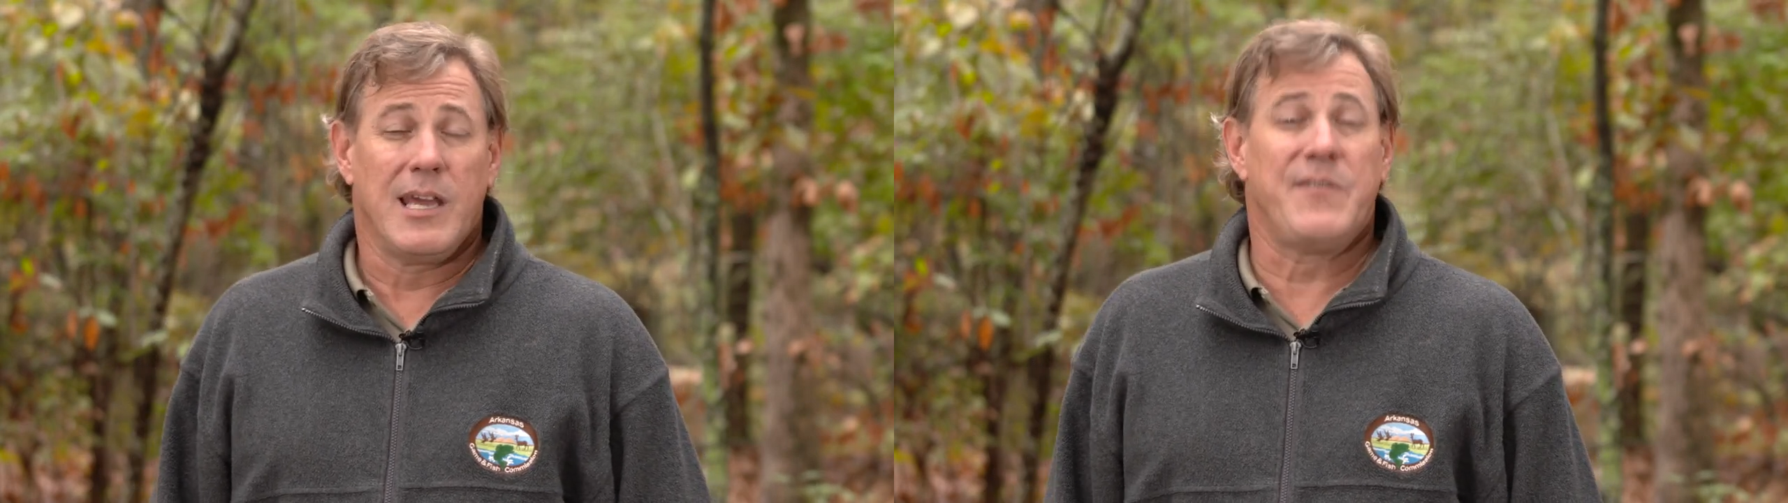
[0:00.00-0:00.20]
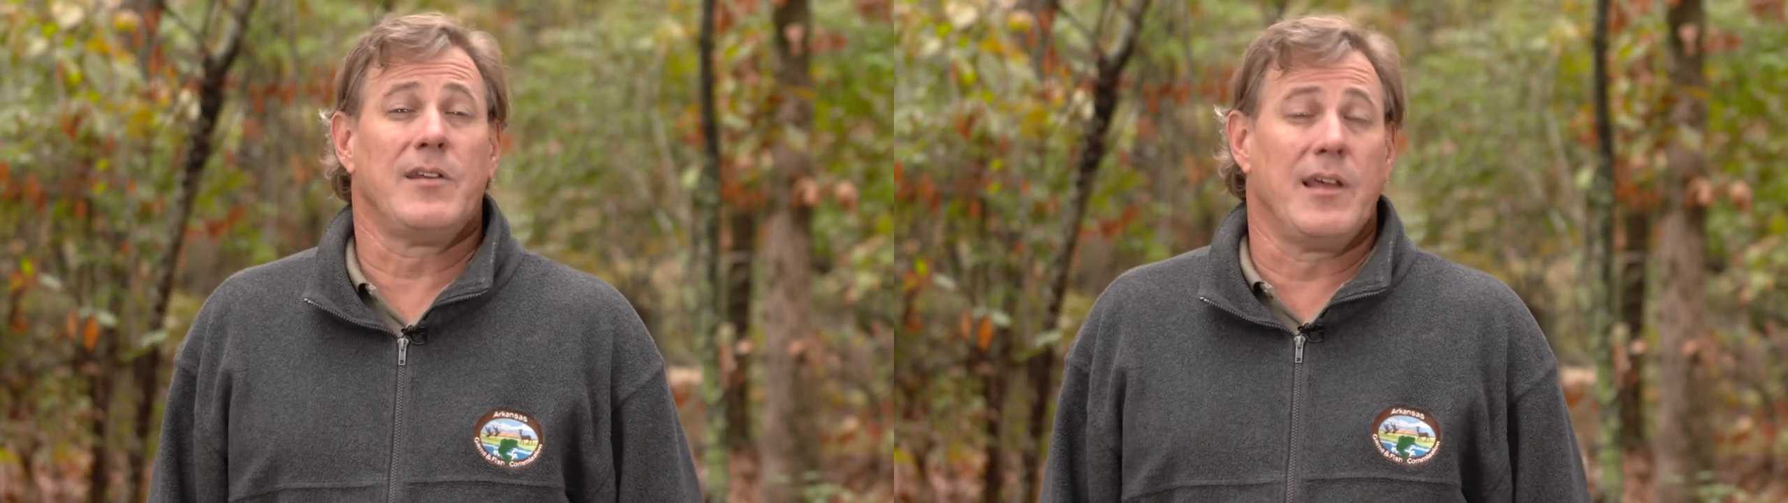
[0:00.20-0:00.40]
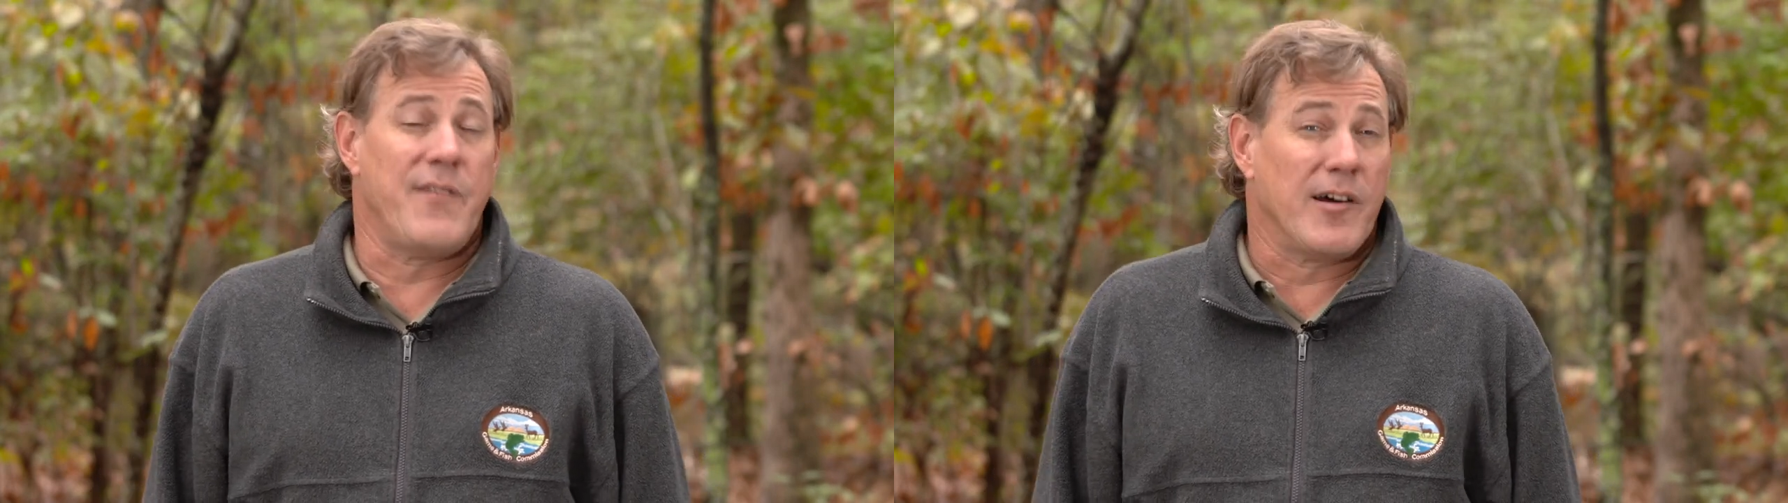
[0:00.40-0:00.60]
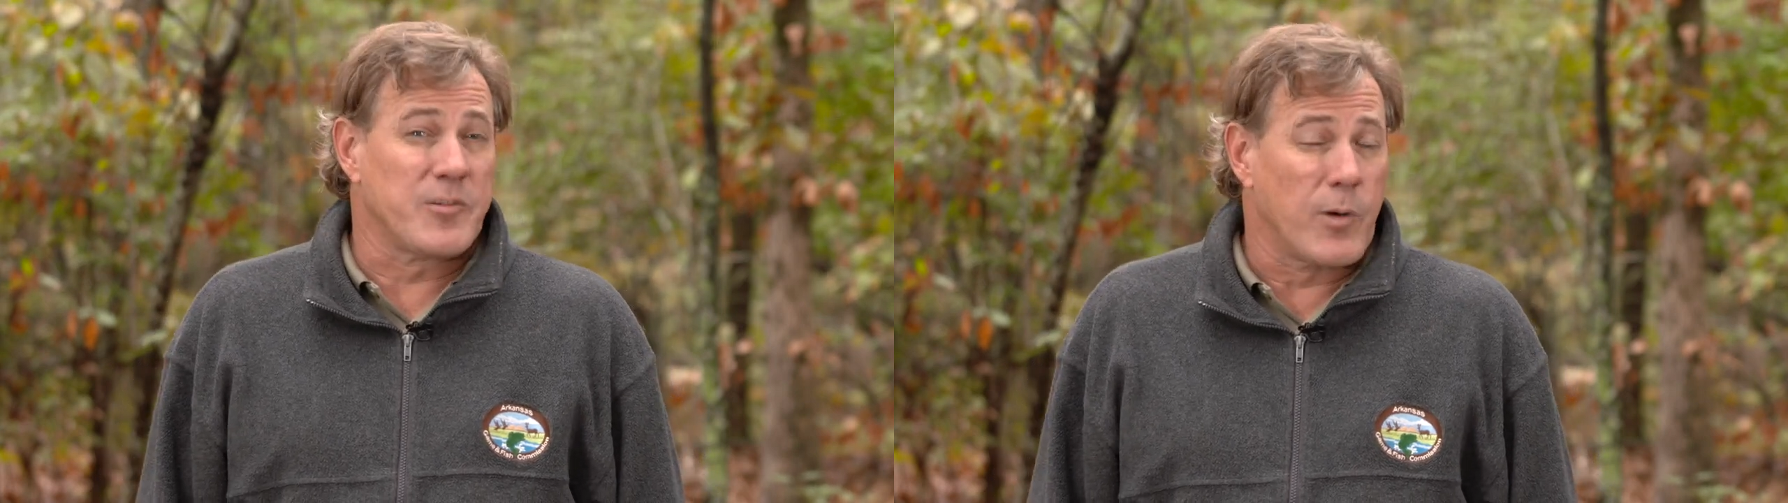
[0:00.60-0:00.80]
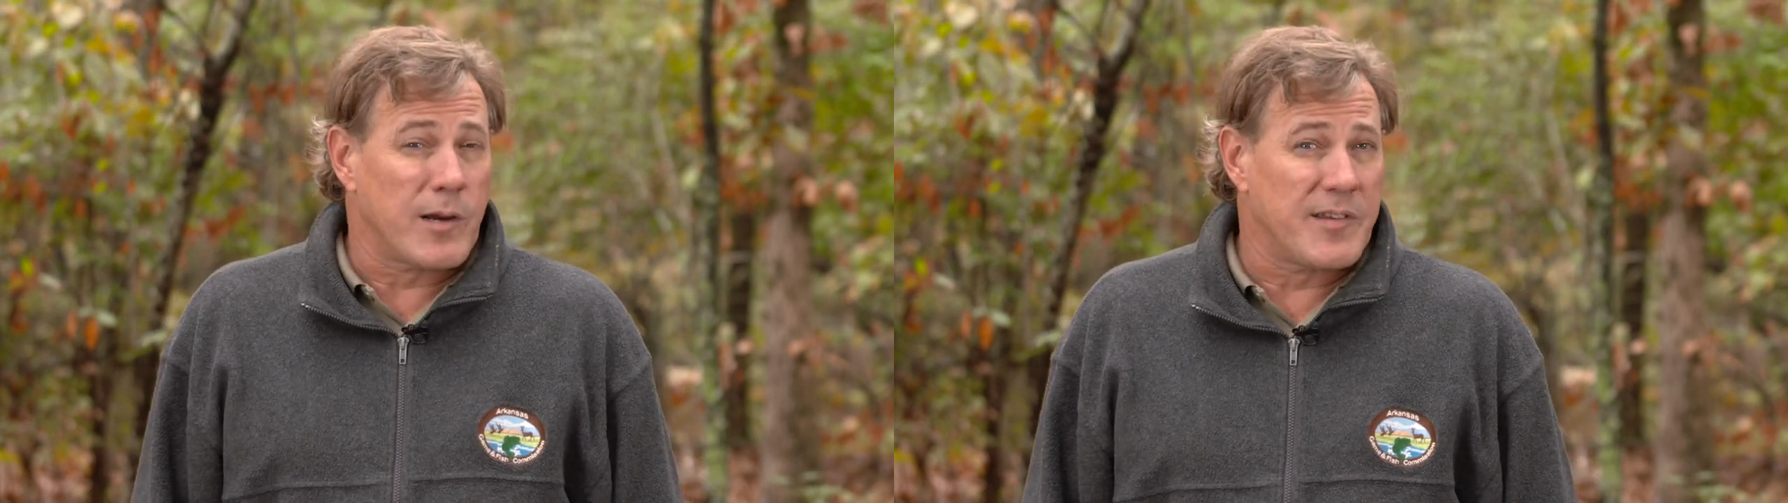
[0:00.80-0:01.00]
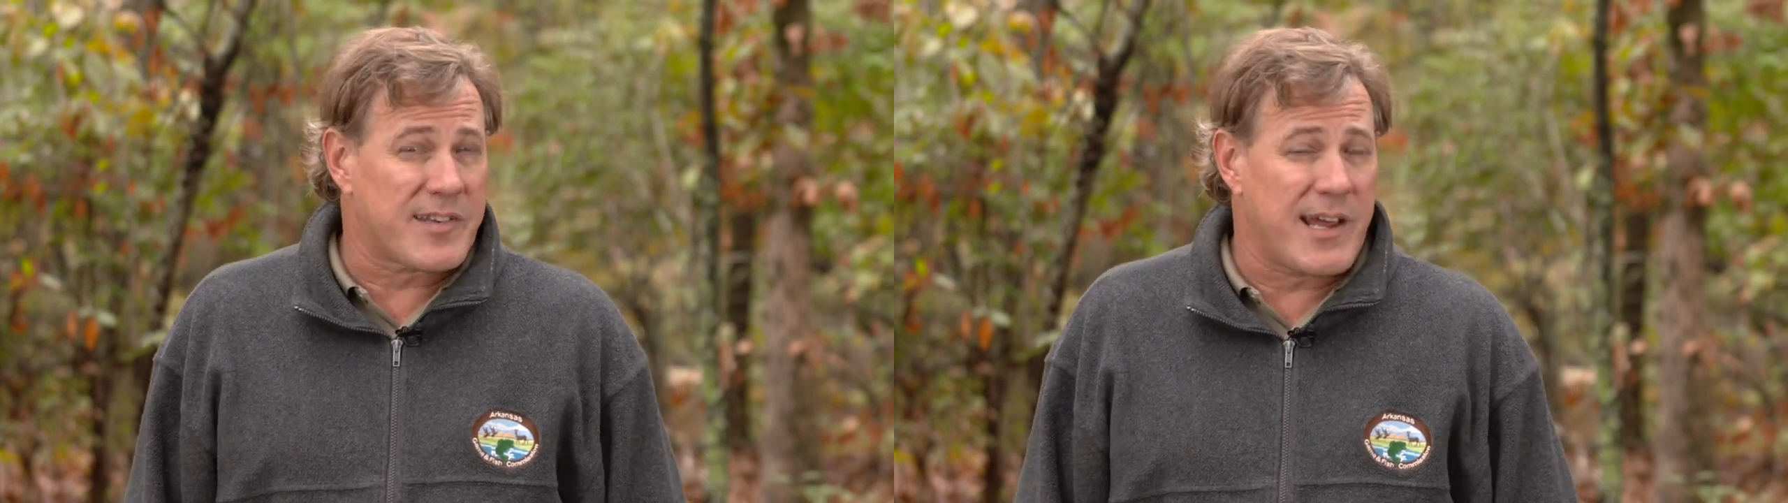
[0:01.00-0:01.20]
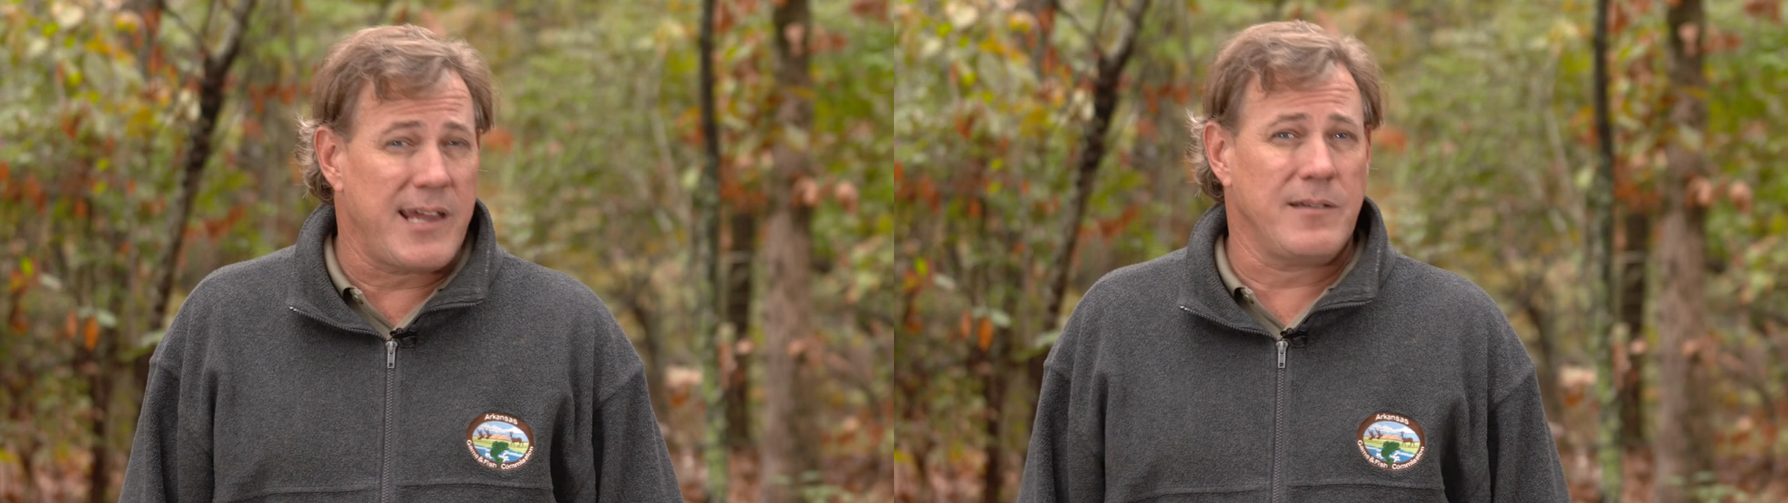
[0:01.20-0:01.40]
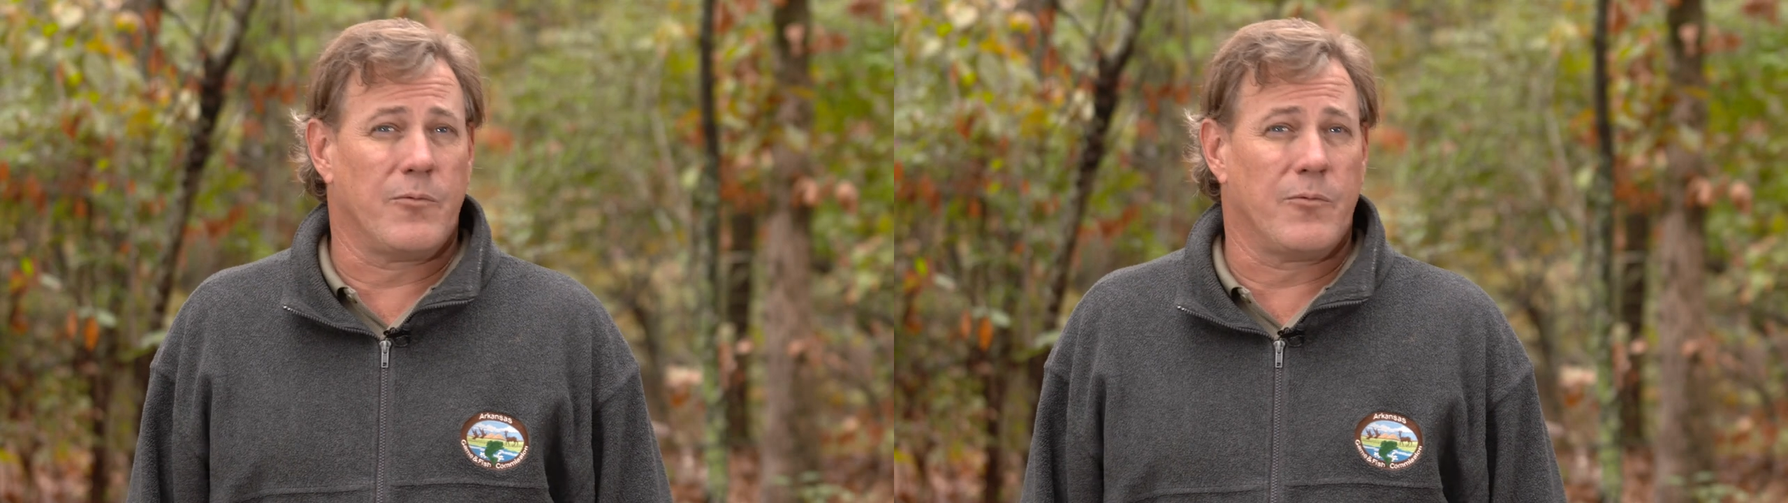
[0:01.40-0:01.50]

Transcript: If you live elsewhere in the state